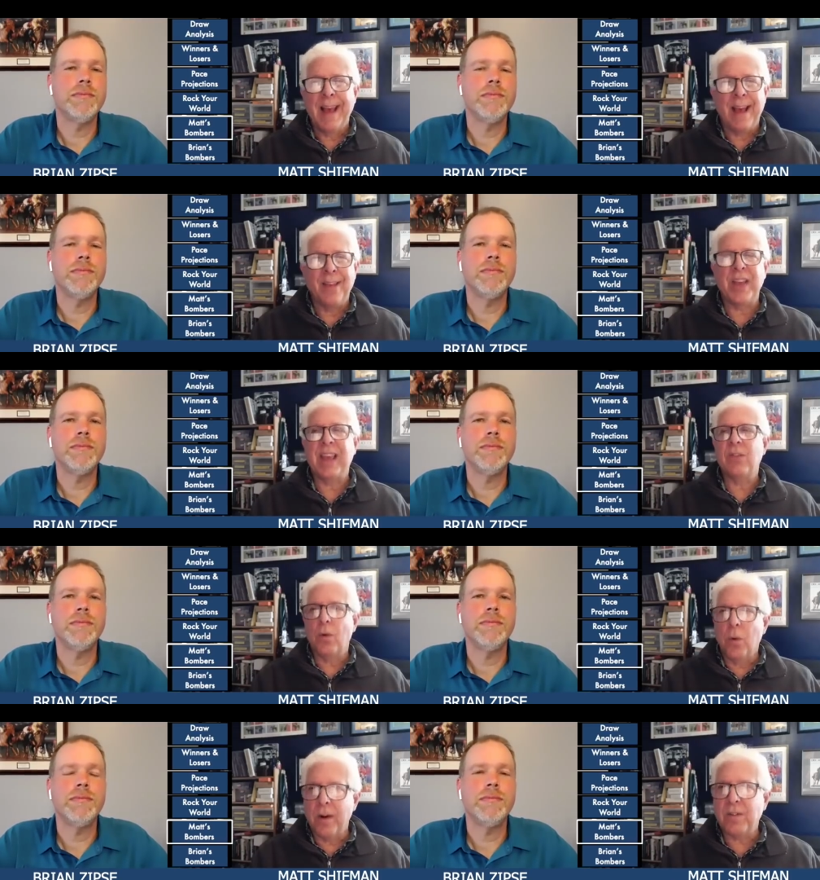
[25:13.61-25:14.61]
Speaker 1: I think he's
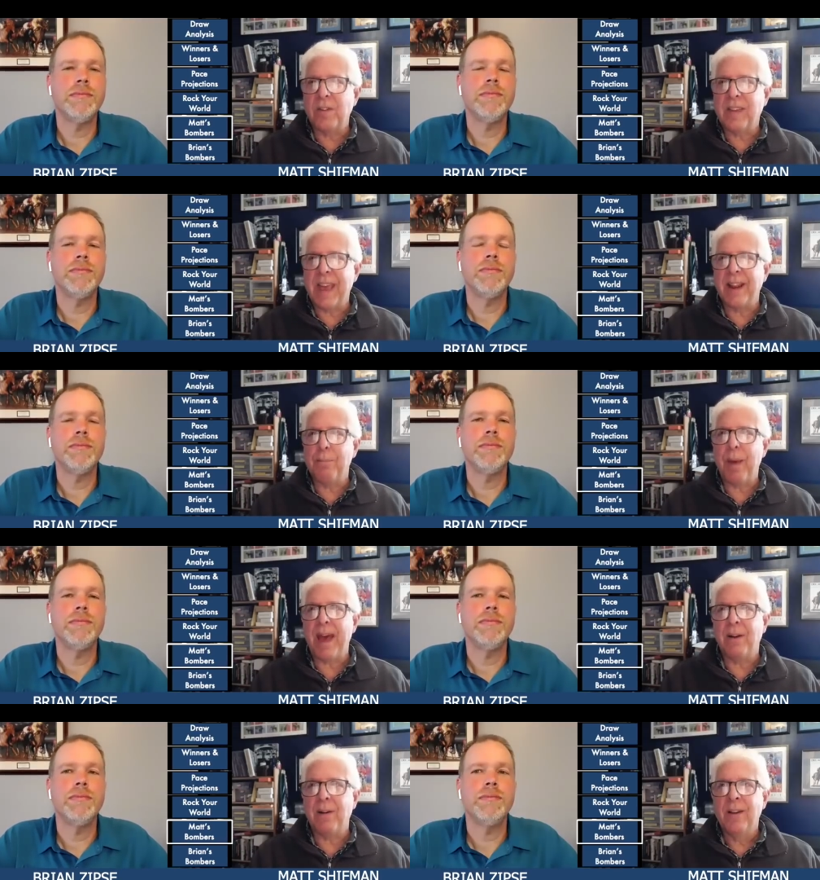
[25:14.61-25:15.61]
a horse that's getting
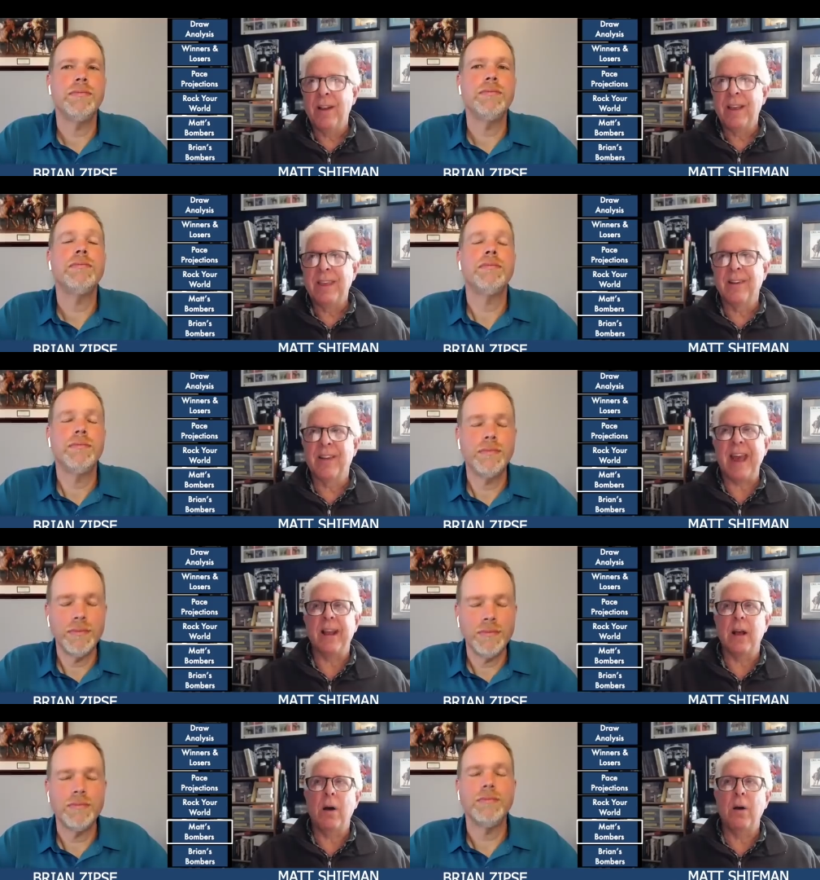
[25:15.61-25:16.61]
better. You're
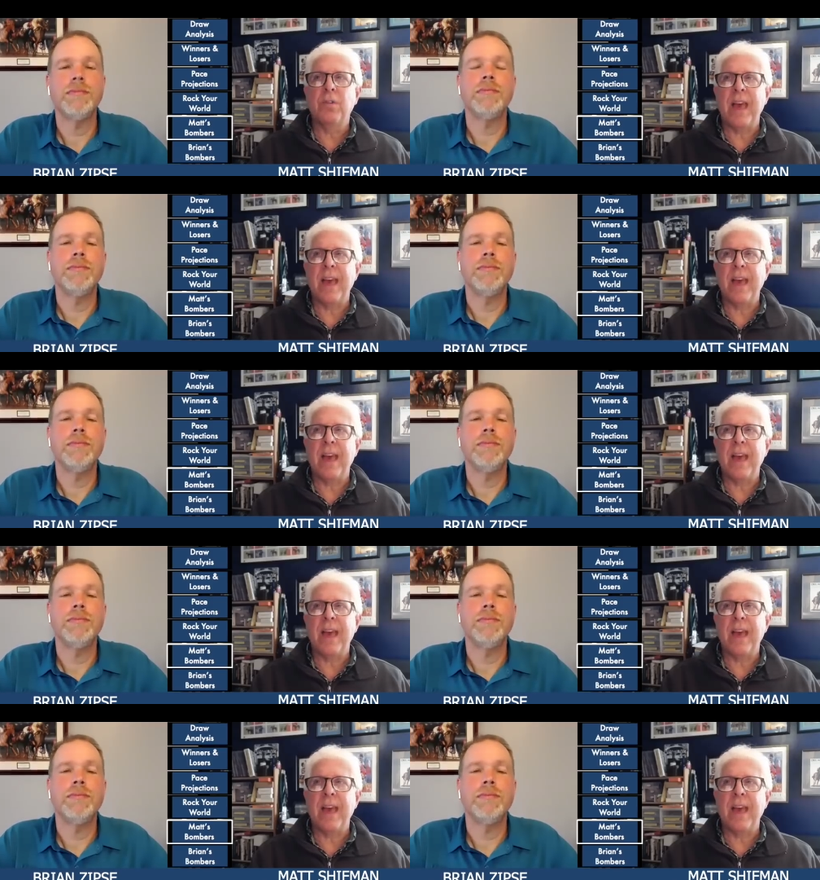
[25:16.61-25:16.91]
getting Jose